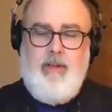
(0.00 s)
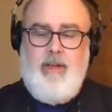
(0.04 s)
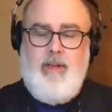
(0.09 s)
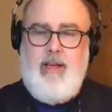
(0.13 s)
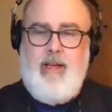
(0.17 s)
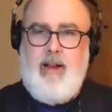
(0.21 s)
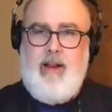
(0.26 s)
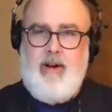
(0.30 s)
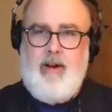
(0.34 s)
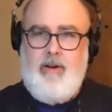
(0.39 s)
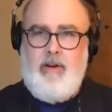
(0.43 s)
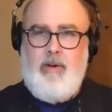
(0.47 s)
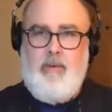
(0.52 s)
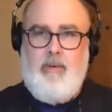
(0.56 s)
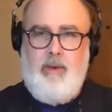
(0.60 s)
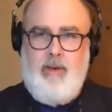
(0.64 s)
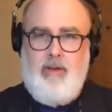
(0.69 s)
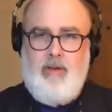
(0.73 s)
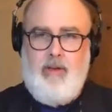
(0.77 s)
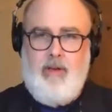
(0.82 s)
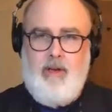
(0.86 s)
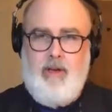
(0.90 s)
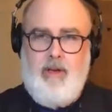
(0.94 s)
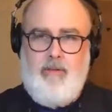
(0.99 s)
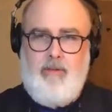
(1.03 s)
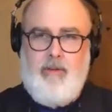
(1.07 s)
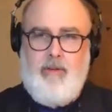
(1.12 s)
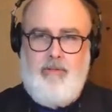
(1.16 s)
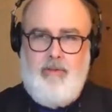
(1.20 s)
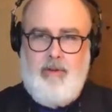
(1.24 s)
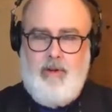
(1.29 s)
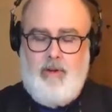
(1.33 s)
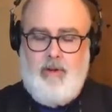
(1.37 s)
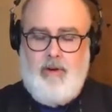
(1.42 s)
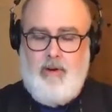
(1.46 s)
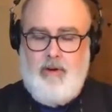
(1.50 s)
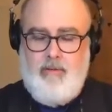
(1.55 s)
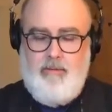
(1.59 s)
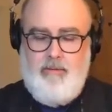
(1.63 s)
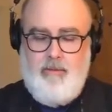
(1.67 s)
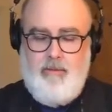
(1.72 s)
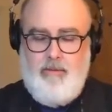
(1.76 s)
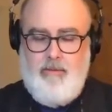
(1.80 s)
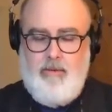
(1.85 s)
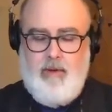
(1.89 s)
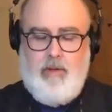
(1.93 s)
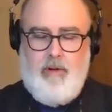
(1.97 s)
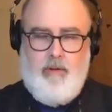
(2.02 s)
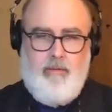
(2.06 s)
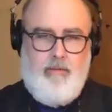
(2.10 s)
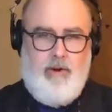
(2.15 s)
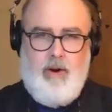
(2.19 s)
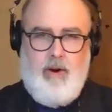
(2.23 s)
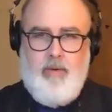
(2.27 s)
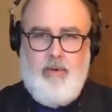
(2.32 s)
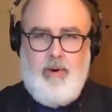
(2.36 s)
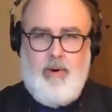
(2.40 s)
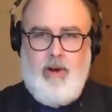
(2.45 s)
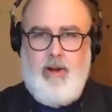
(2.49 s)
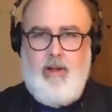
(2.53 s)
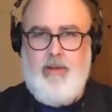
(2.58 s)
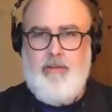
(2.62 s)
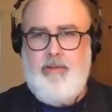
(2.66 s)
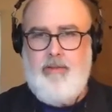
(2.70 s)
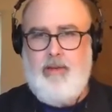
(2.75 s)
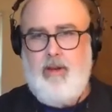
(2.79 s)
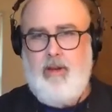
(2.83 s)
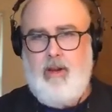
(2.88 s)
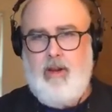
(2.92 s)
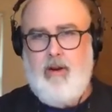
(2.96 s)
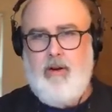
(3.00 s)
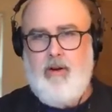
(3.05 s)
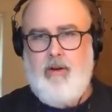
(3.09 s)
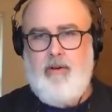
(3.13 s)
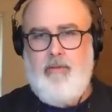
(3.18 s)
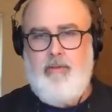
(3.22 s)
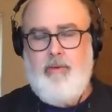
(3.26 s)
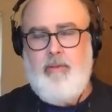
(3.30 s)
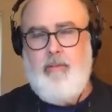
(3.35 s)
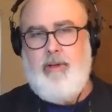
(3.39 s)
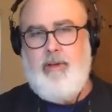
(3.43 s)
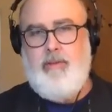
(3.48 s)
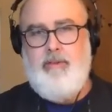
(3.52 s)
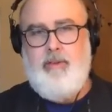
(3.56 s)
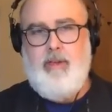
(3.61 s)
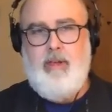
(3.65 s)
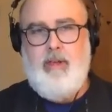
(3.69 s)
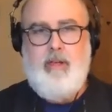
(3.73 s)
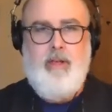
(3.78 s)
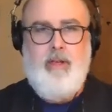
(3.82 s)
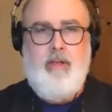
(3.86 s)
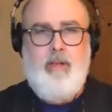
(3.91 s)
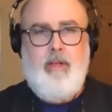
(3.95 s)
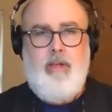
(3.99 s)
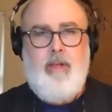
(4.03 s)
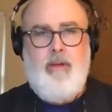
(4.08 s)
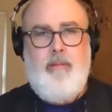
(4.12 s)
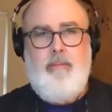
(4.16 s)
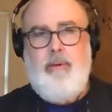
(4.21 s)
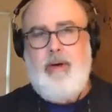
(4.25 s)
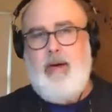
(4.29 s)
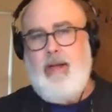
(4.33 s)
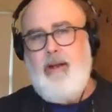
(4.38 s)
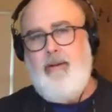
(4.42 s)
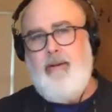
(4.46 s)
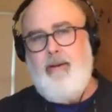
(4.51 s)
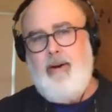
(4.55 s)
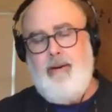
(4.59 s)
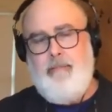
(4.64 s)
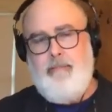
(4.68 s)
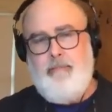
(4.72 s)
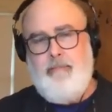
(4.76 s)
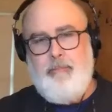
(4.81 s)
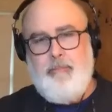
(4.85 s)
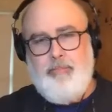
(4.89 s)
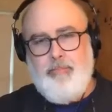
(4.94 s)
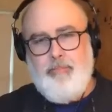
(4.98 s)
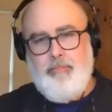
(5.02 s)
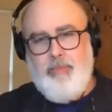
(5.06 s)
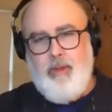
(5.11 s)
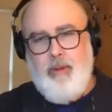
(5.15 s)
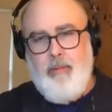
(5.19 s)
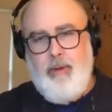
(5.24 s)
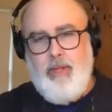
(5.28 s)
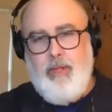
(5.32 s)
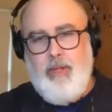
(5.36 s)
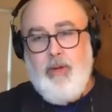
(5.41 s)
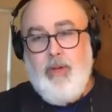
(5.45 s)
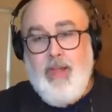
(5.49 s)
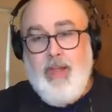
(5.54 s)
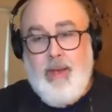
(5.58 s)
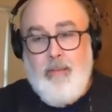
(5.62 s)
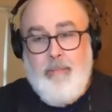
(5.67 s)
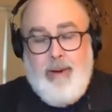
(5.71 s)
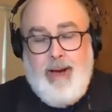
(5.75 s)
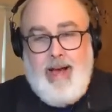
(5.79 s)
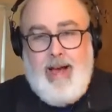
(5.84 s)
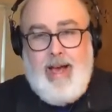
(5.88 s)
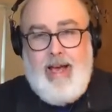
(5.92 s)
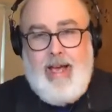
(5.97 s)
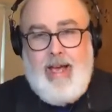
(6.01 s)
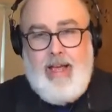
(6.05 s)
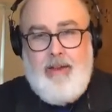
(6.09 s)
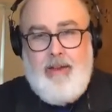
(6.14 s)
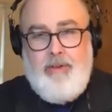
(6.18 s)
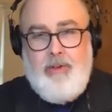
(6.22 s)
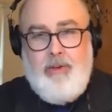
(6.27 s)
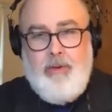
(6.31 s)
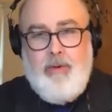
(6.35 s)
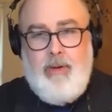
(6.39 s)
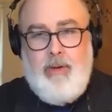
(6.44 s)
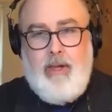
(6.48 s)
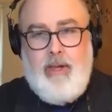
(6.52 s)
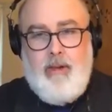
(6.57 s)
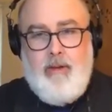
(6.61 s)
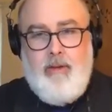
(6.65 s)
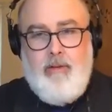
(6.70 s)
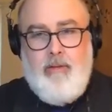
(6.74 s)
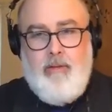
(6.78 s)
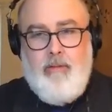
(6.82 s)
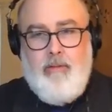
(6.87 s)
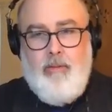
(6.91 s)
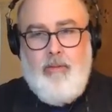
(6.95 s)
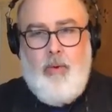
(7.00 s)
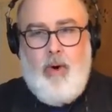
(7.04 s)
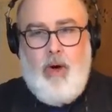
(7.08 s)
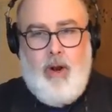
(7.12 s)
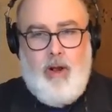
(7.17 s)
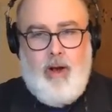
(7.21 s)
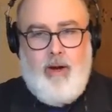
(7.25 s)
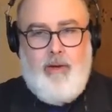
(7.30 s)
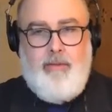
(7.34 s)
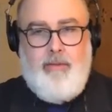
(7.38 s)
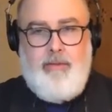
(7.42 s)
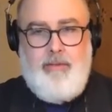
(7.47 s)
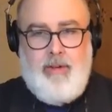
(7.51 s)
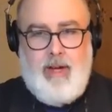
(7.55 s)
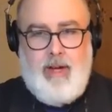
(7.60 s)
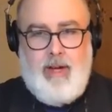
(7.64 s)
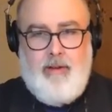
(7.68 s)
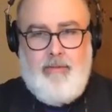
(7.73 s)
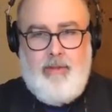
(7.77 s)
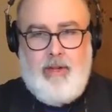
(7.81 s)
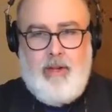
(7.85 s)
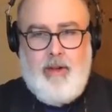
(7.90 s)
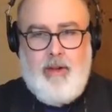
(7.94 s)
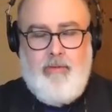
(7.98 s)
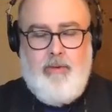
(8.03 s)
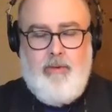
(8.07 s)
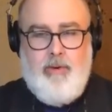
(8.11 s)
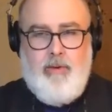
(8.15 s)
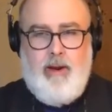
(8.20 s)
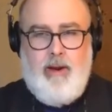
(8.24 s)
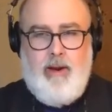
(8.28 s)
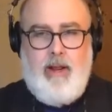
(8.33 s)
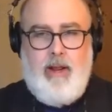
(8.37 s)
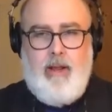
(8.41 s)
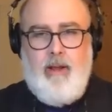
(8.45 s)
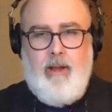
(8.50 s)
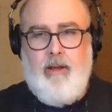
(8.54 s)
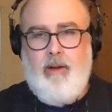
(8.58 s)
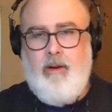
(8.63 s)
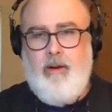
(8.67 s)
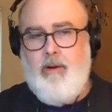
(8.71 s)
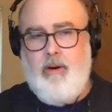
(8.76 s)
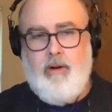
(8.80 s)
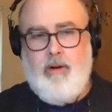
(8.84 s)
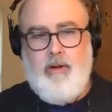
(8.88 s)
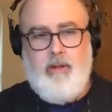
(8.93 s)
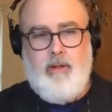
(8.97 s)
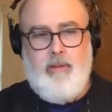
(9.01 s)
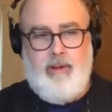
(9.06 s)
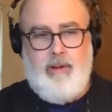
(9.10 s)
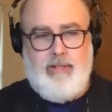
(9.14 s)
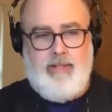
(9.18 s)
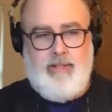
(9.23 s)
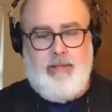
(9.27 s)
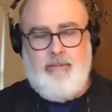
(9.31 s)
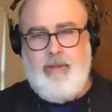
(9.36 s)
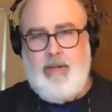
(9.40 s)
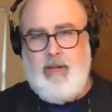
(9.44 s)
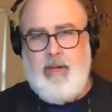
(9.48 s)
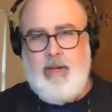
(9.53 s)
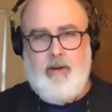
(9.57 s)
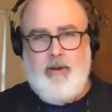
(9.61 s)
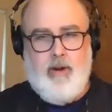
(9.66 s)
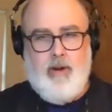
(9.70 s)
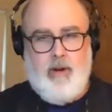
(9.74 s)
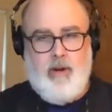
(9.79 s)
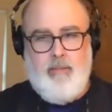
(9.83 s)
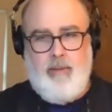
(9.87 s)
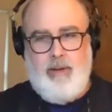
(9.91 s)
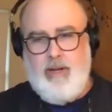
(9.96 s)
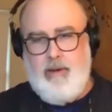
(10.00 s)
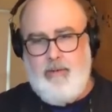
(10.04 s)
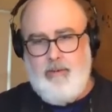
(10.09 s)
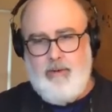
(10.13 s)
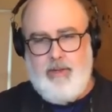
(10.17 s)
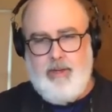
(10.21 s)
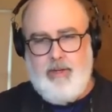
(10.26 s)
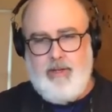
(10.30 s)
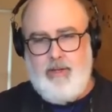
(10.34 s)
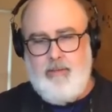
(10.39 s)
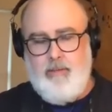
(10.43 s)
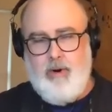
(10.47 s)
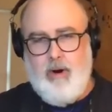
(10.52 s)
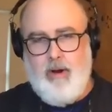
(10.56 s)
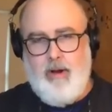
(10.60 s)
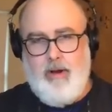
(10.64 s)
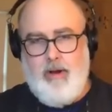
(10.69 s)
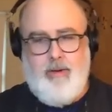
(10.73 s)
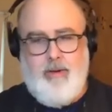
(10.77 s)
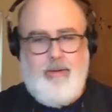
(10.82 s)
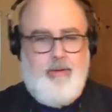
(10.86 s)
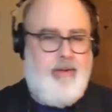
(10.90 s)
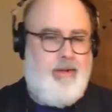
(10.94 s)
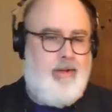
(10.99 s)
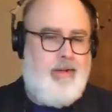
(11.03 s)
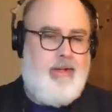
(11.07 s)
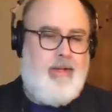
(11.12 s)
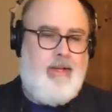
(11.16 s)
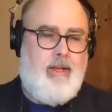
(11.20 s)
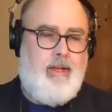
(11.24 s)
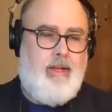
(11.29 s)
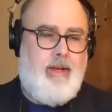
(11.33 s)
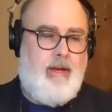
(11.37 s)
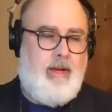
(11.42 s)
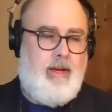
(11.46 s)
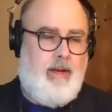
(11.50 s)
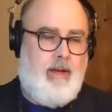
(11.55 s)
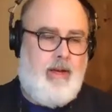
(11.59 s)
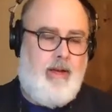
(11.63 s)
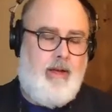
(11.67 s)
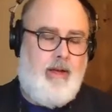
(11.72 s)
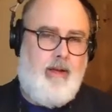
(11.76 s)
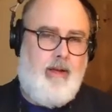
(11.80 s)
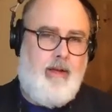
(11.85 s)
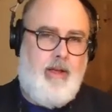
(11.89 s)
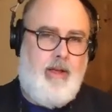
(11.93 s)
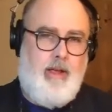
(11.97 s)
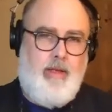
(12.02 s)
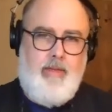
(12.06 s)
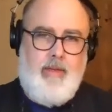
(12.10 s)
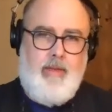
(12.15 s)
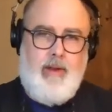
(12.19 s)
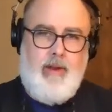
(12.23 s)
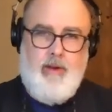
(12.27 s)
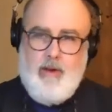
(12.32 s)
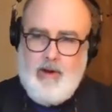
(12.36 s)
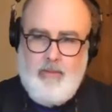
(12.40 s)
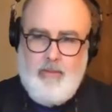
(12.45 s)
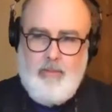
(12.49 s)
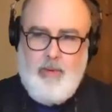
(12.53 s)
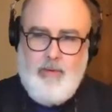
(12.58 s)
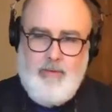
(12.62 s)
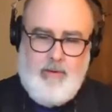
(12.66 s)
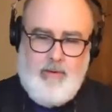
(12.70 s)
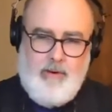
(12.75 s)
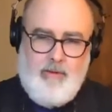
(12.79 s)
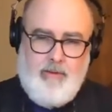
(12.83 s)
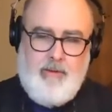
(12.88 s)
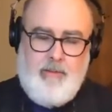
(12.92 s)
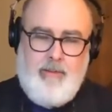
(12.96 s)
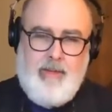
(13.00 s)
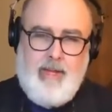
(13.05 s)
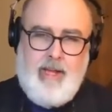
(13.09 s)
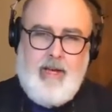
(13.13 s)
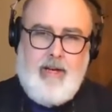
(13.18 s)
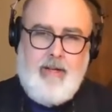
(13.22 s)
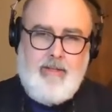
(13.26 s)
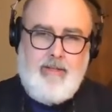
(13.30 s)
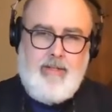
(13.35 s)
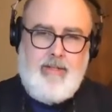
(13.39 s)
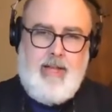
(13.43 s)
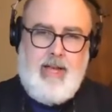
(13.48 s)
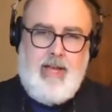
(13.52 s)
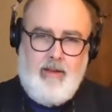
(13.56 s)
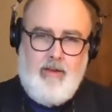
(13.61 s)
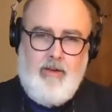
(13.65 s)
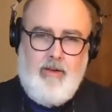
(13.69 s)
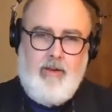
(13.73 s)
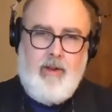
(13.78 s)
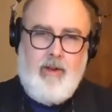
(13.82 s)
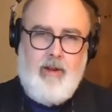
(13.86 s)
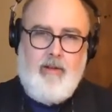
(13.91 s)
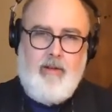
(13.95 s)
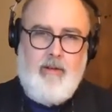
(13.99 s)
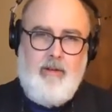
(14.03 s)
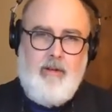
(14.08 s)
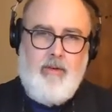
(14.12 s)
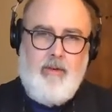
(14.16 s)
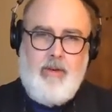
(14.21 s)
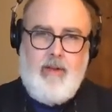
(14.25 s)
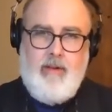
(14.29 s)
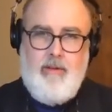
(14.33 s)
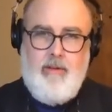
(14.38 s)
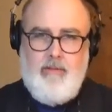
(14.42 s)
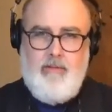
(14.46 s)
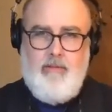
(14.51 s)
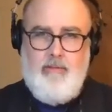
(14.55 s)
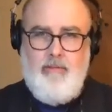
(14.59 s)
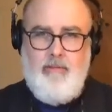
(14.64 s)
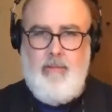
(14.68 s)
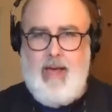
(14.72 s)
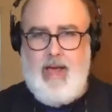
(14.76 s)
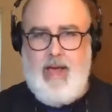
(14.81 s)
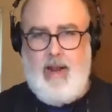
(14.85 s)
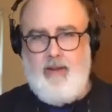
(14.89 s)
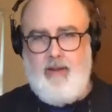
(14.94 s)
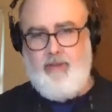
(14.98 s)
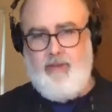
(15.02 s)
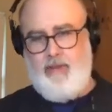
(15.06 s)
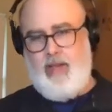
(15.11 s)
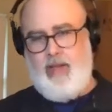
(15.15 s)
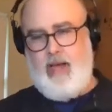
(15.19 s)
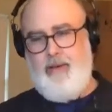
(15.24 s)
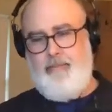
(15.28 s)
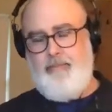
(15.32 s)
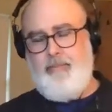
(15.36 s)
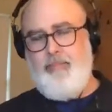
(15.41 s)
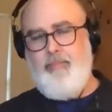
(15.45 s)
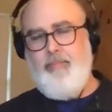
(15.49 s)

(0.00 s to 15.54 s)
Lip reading: And I don't know what you guys, if y'all are very organized and neat, or if you're messy, but you can get by doing one-off stuff. Like if you're writing an article about something and you're going to be done with it tomorrow, and then you're going to move on to something else, that you can manage that.